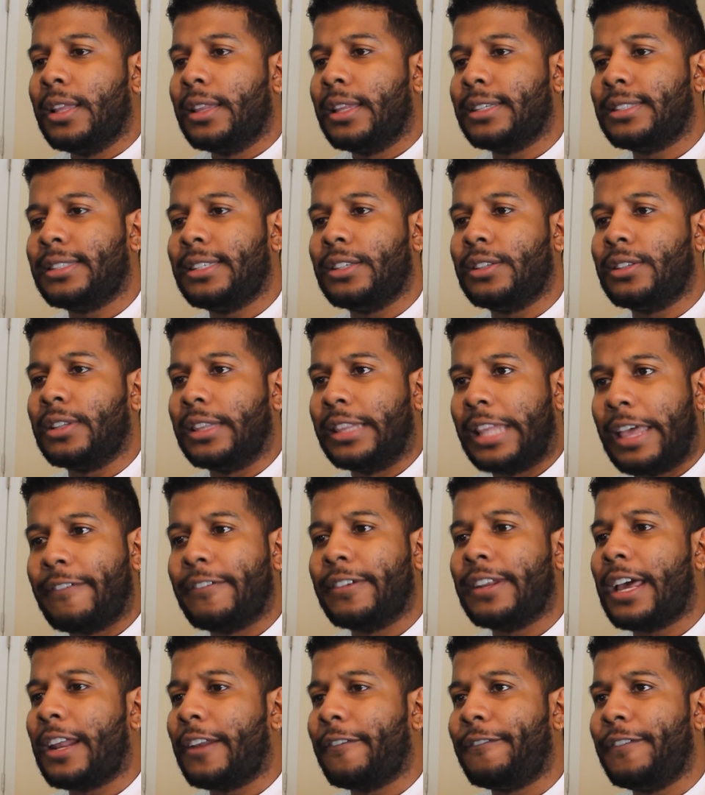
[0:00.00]
Let's see,
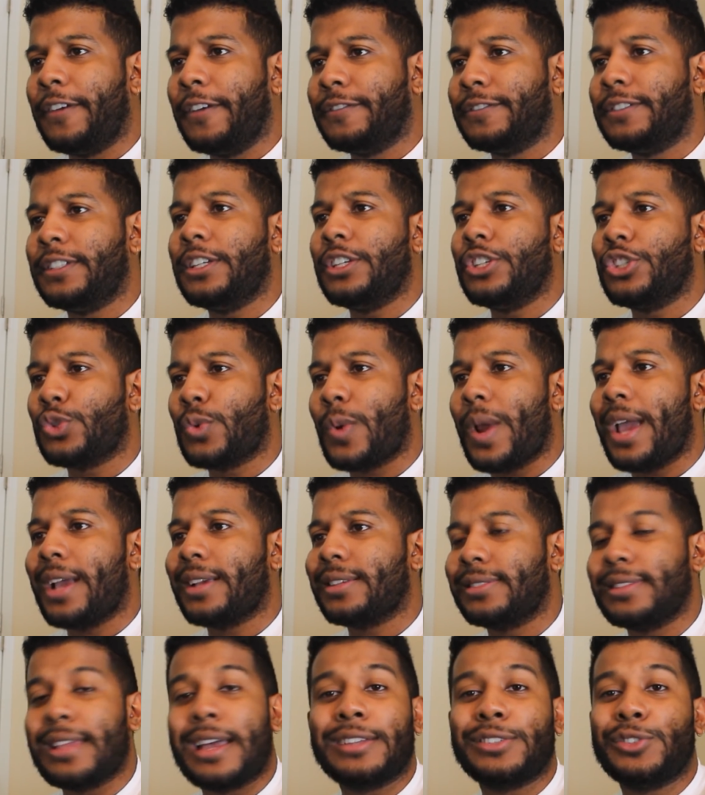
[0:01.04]
11 out of 15
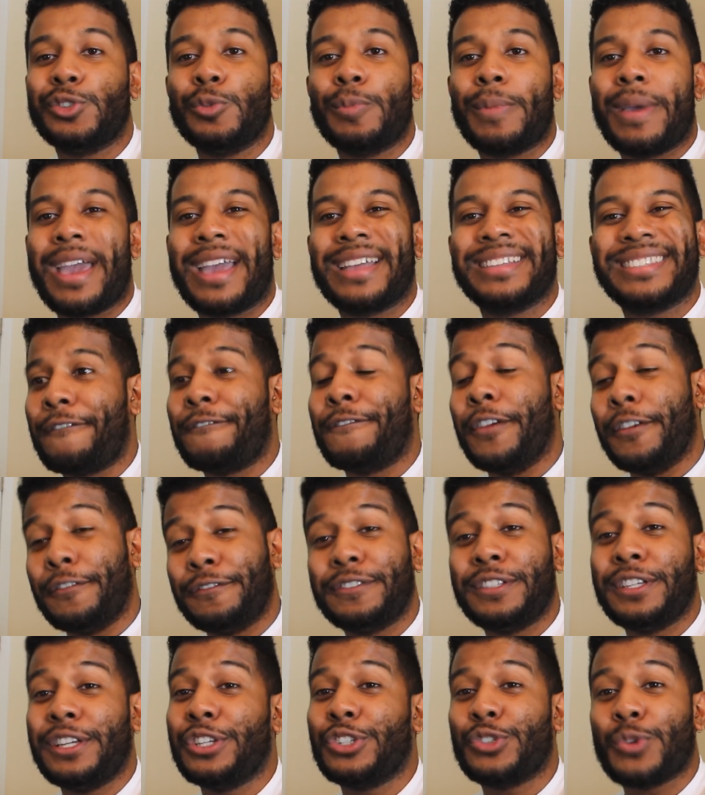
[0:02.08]
tracks. Not too bad.
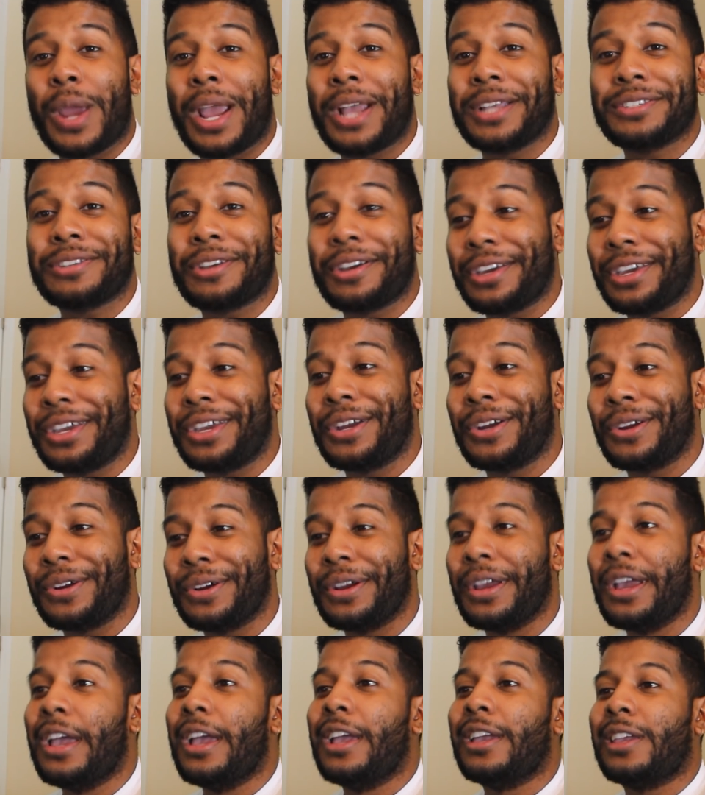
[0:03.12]
15 tracks on
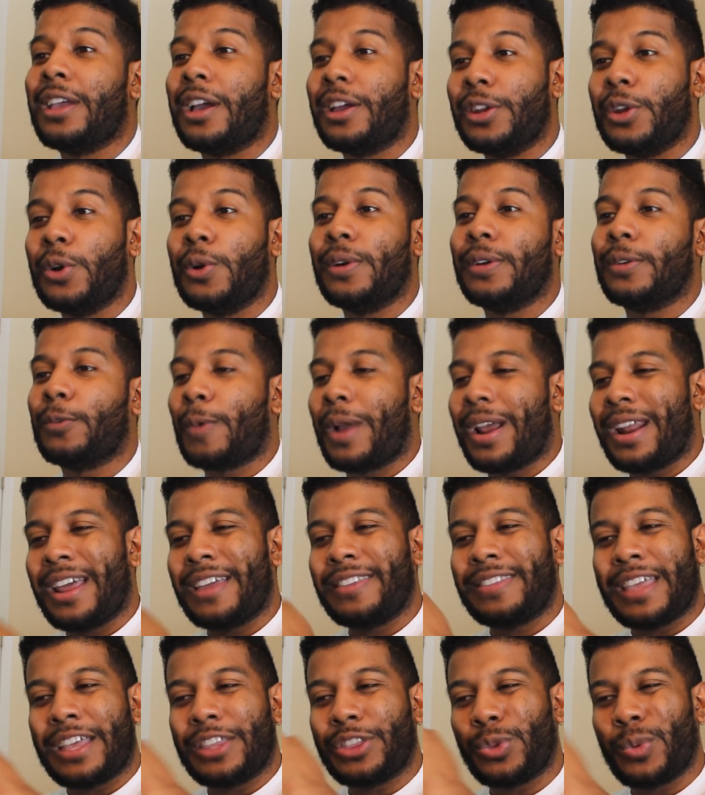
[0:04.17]
here. Y'all know it right
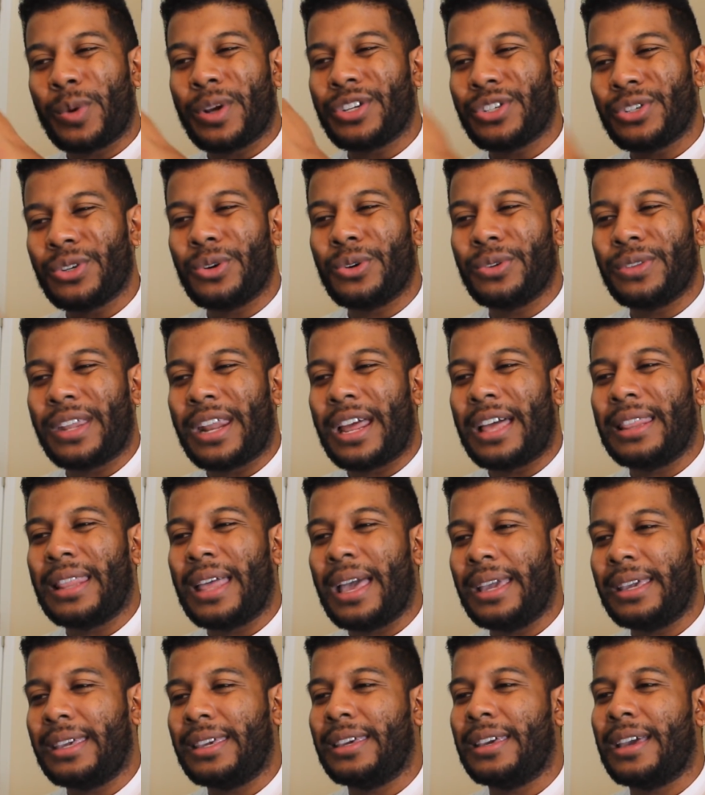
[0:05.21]
at that threshold that I
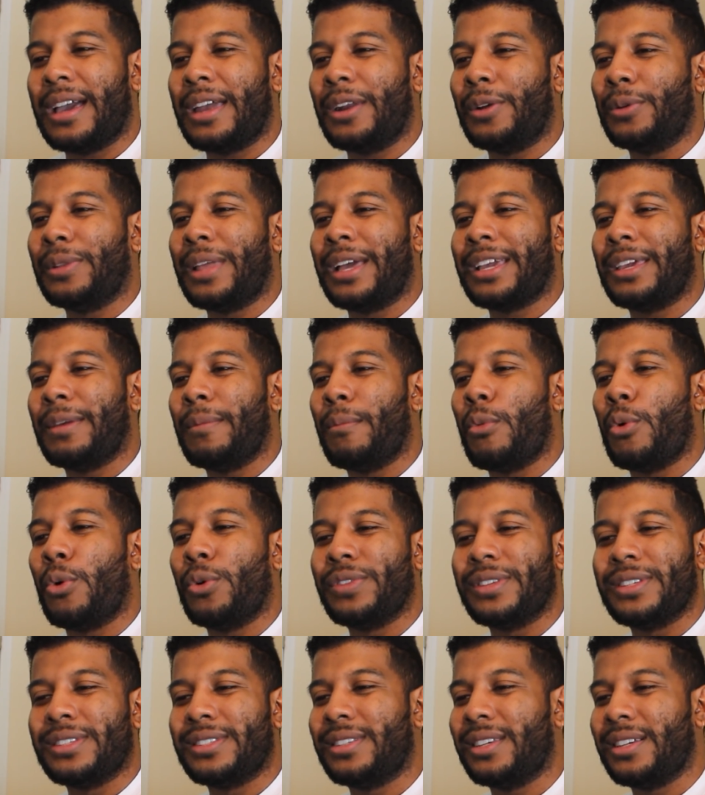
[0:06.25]
like it. I don't like it
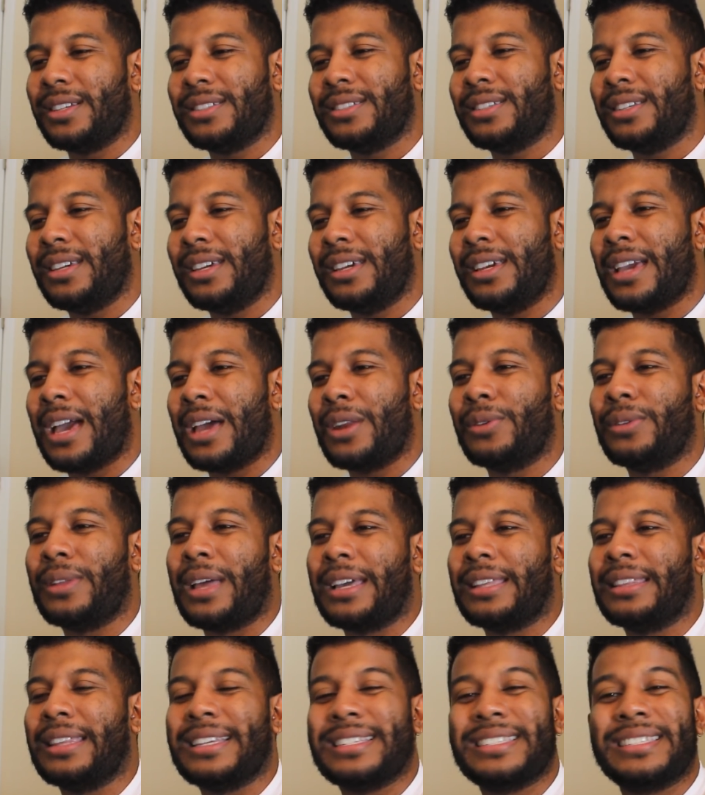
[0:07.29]
more than 16. I don't
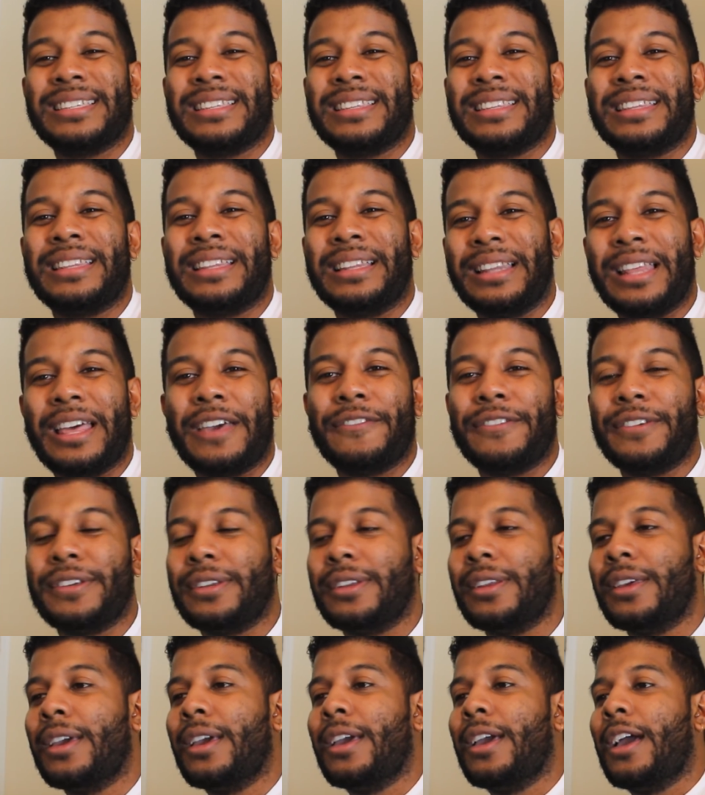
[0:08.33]
like less than
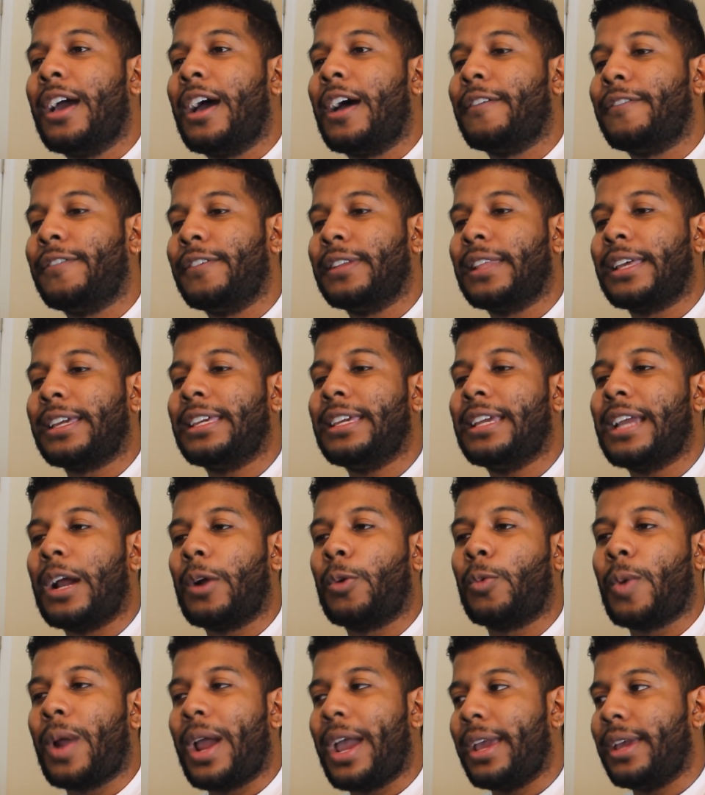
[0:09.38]
11. I feel like he
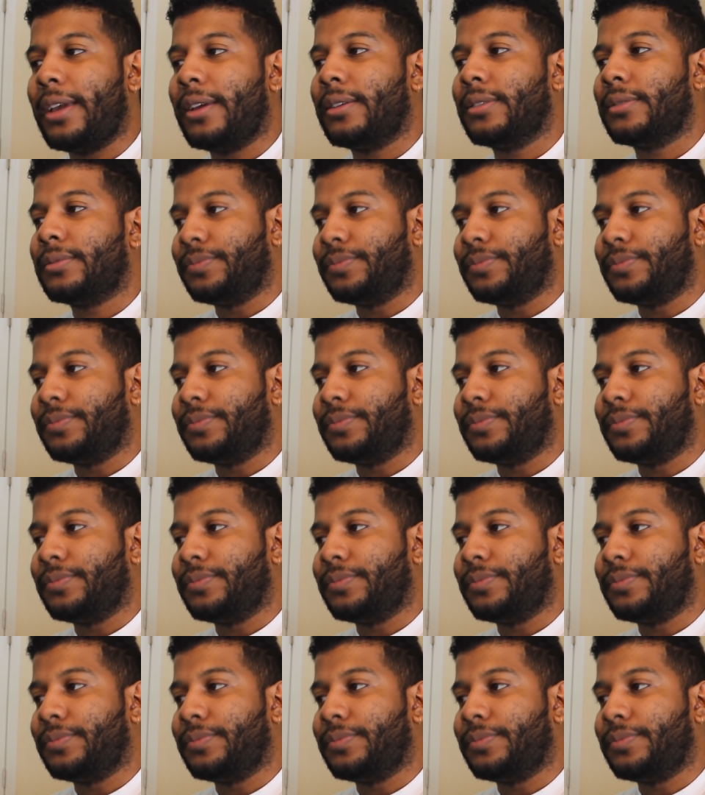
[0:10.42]
got right